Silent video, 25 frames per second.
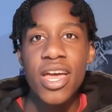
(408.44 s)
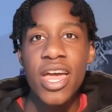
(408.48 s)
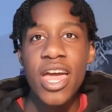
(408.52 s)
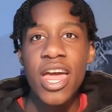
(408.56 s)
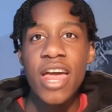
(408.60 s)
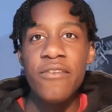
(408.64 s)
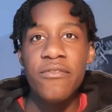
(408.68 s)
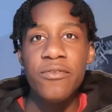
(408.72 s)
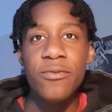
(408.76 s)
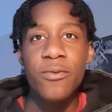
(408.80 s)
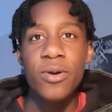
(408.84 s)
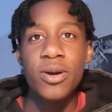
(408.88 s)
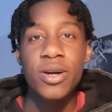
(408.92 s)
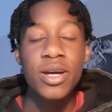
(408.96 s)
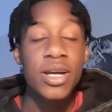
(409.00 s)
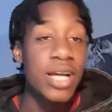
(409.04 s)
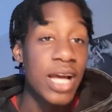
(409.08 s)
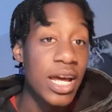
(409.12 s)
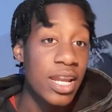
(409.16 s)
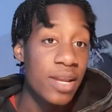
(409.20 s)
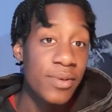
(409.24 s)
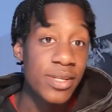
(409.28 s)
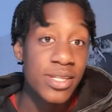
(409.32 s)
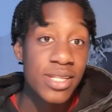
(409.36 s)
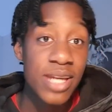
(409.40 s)
everyone can
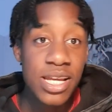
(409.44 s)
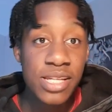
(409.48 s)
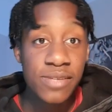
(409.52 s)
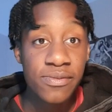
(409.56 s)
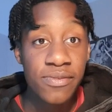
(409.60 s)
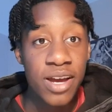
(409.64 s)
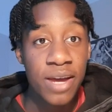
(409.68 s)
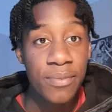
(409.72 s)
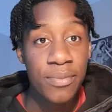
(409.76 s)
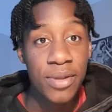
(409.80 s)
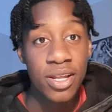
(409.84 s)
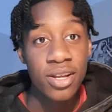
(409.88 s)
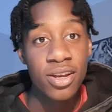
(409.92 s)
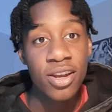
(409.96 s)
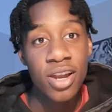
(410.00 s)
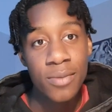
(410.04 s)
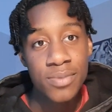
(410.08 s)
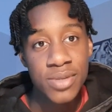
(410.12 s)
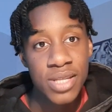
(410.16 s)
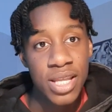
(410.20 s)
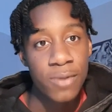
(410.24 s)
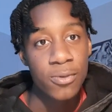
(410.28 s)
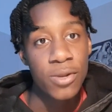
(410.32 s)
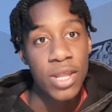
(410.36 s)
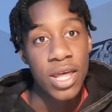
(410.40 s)
kind of be satisfied with the clubs
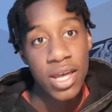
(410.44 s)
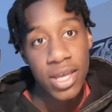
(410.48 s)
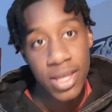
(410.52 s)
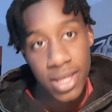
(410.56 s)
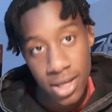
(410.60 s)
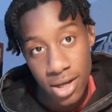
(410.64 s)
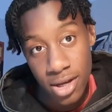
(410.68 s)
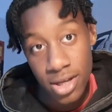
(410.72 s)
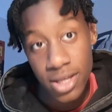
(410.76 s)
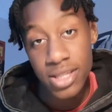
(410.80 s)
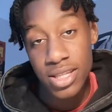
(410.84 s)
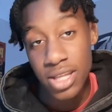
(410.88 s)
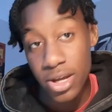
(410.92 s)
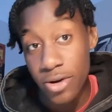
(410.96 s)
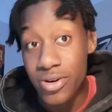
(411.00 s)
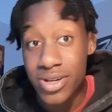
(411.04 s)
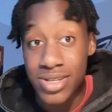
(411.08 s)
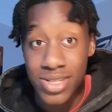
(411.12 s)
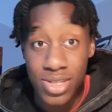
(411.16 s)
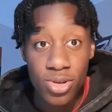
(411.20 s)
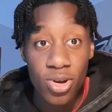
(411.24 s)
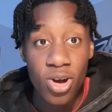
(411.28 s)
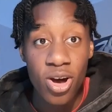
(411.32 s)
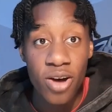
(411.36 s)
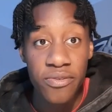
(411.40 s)
that there, are, there is
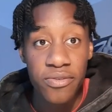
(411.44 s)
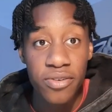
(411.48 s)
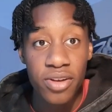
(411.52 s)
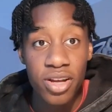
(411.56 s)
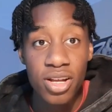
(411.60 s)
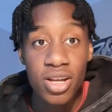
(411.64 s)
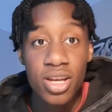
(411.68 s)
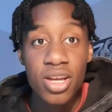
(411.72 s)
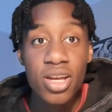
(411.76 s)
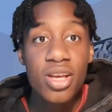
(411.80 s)
to offer.